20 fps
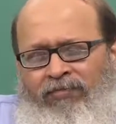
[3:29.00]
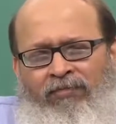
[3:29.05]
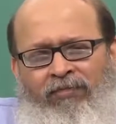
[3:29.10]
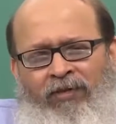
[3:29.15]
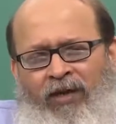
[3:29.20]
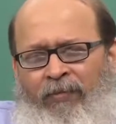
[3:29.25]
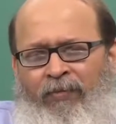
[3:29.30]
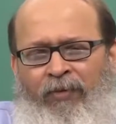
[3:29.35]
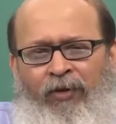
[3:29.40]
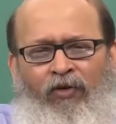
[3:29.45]

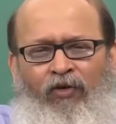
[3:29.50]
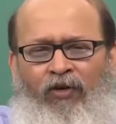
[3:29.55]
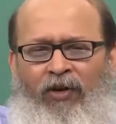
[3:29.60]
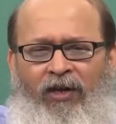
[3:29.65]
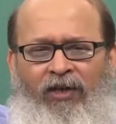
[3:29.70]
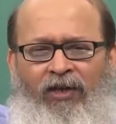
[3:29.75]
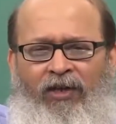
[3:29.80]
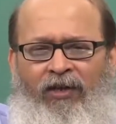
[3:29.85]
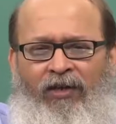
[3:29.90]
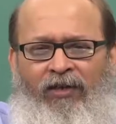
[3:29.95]
happy go
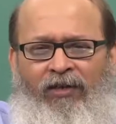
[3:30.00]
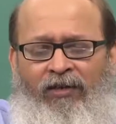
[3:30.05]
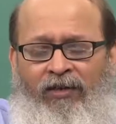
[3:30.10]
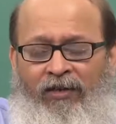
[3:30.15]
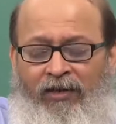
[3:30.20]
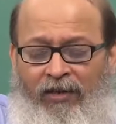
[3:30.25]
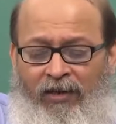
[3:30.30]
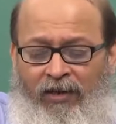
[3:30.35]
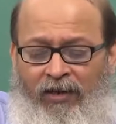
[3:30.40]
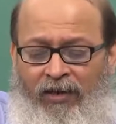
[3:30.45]
lucky.
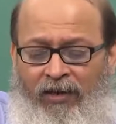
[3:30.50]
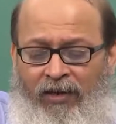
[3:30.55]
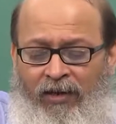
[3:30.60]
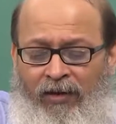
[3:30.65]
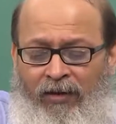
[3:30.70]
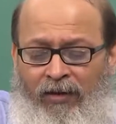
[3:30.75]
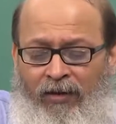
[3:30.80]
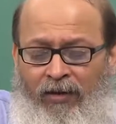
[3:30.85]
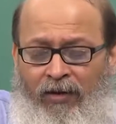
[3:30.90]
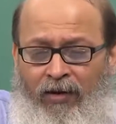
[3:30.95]

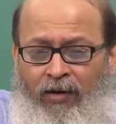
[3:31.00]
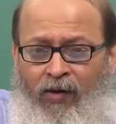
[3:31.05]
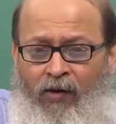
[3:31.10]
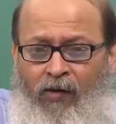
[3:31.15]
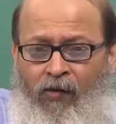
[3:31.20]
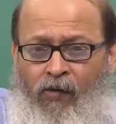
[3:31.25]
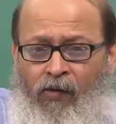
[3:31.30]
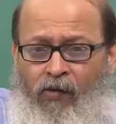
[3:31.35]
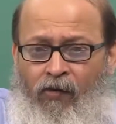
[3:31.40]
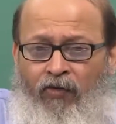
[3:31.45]

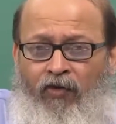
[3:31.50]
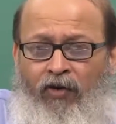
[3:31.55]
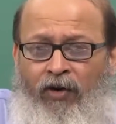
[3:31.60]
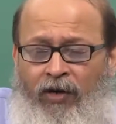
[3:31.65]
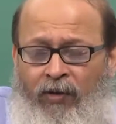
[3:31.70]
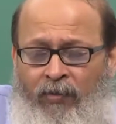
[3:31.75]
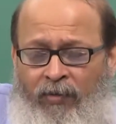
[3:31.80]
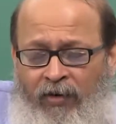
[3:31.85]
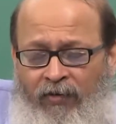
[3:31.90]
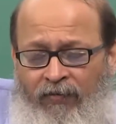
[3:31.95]
So,
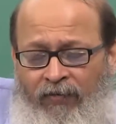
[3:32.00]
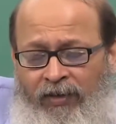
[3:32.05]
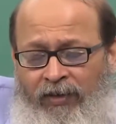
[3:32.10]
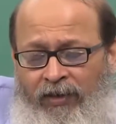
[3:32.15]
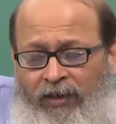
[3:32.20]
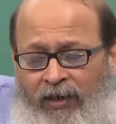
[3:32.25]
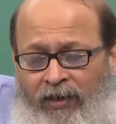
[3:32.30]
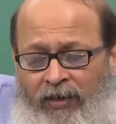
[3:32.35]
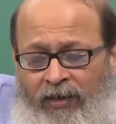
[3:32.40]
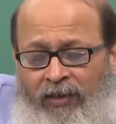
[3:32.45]
little bit of
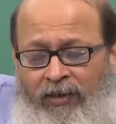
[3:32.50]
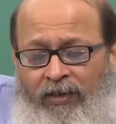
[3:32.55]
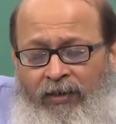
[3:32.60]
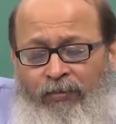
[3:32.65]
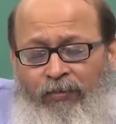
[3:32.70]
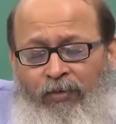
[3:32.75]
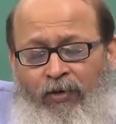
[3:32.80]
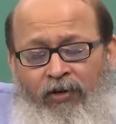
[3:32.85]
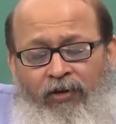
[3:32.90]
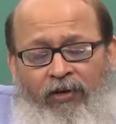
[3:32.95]
anxiety is
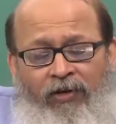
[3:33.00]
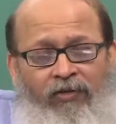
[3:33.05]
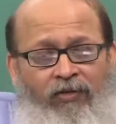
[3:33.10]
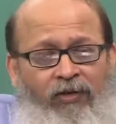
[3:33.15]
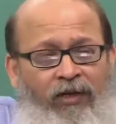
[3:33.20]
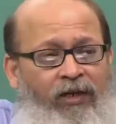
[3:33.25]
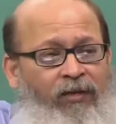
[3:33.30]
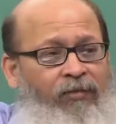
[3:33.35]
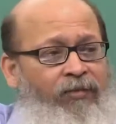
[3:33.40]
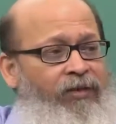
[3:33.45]
important. You
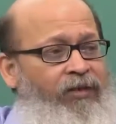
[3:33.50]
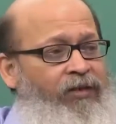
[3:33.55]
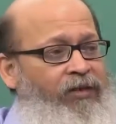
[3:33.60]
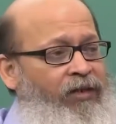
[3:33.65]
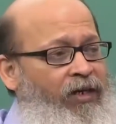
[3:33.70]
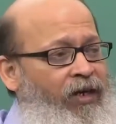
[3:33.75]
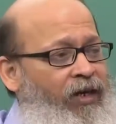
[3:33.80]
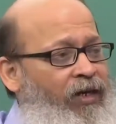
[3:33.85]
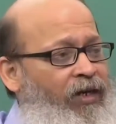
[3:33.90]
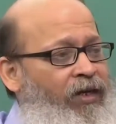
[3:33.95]
get up in
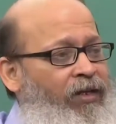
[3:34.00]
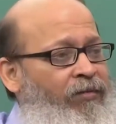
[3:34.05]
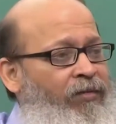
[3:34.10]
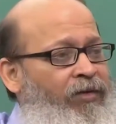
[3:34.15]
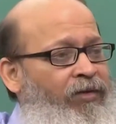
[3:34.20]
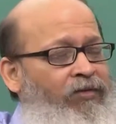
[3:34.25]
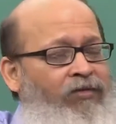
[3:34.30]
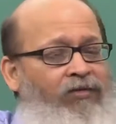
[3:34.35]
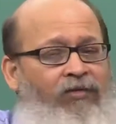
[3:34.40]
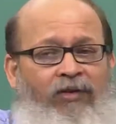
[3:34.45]
time
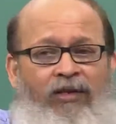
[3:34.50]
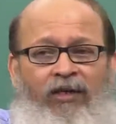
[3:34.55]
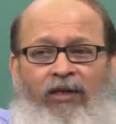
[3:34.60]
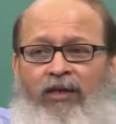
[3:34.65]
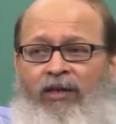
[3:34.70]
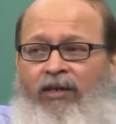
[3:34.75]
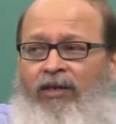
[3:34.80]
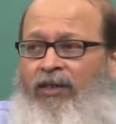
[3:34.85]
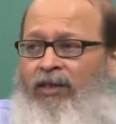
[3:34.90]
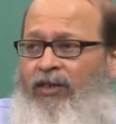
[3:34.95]
and you
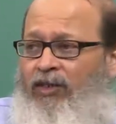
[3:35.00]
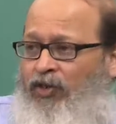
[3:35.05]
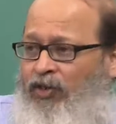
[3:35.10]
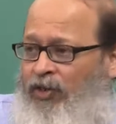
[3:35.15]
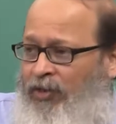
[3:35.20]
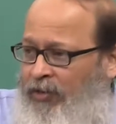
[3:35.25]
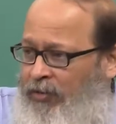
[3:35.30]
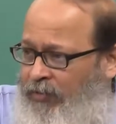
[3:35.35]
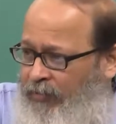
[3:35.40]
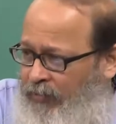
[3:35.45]
really
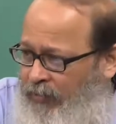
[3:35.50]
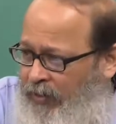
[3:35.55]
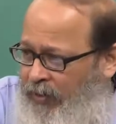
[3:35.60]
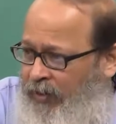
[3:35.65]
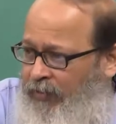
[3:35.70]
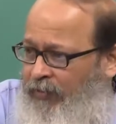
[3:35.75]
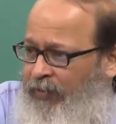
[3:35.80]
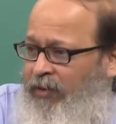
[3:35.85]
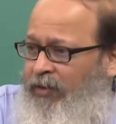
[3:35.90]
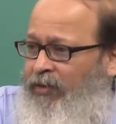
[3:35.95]
reach
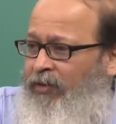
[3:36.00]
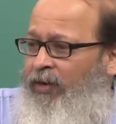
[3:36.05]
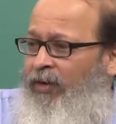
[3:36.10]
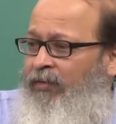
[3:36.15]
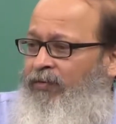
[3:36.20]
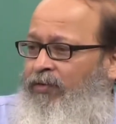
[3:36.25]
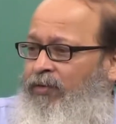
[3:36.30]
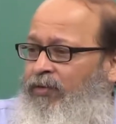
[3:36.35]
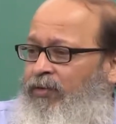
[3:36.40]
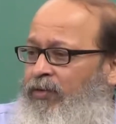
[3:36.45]
wherever you
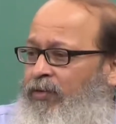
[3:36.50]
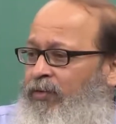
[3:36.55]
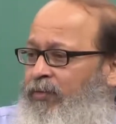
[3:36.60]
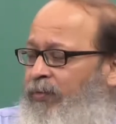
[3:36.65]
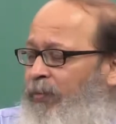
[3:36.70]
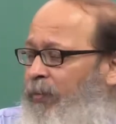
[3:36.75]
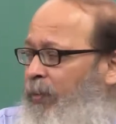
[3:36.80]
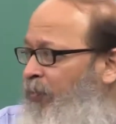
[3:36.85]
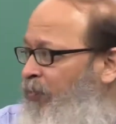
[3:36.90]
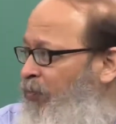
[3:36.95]
have to
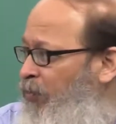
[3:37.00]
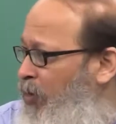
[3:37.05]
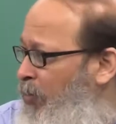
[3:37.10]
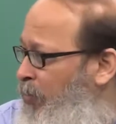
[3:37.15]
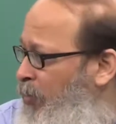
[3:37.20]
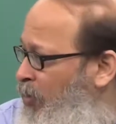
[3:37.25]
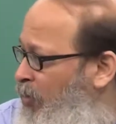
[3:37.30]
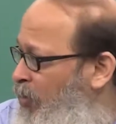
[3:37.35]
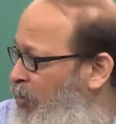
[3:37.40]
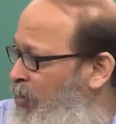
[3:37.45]
perform
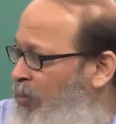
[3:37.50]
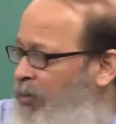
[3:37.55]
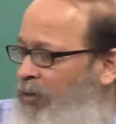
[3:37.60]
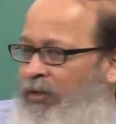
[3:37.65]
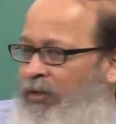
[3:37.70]
your